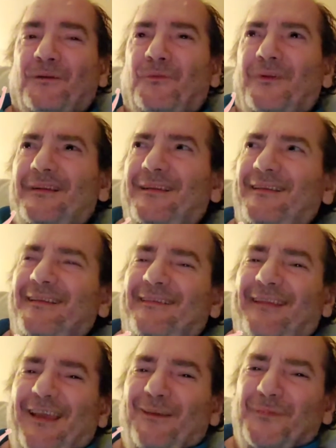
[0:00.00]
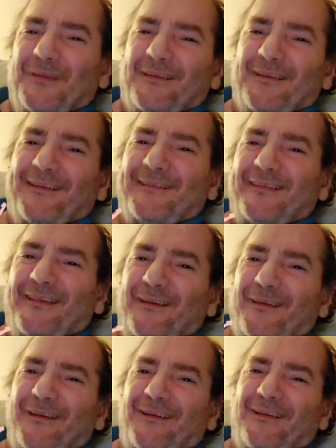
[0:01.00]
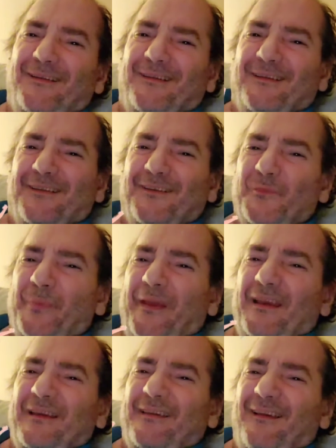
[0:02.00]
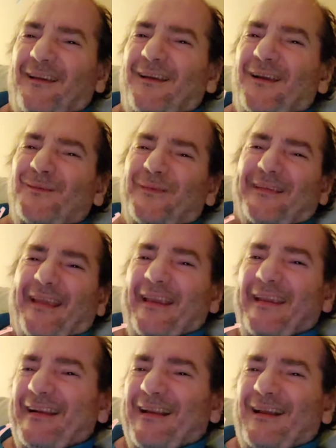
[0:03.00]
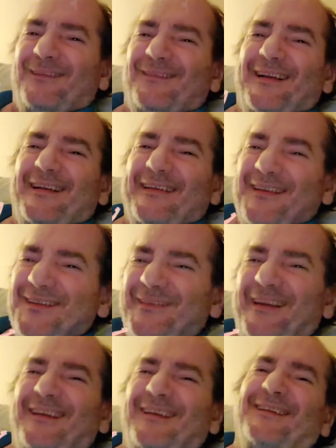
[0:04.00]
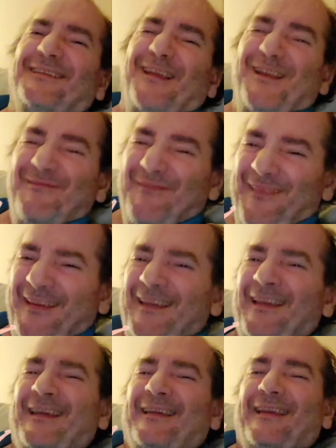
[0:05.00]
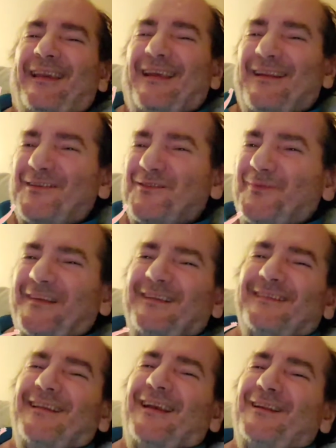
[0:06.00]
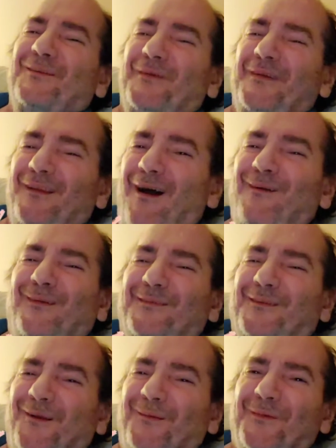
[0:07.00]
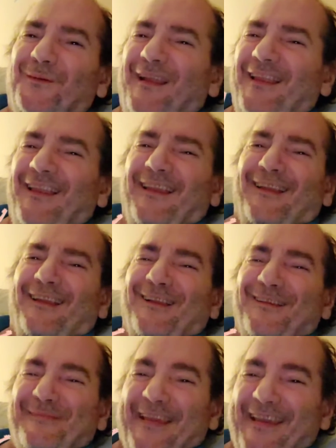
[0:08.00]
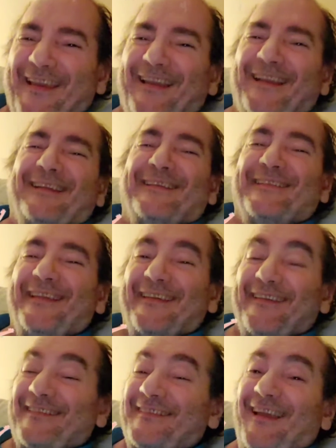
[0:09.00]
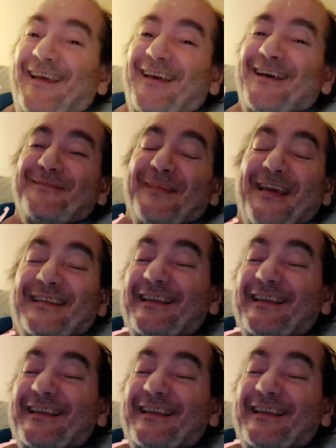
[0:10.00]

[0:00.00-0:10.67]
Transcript: Where did this happen to Ezekiel? In his backyard, with hanging out around Israel or something? Yeah, this wheel inside the wheel always coming around, man. Ezekiel saw it, man.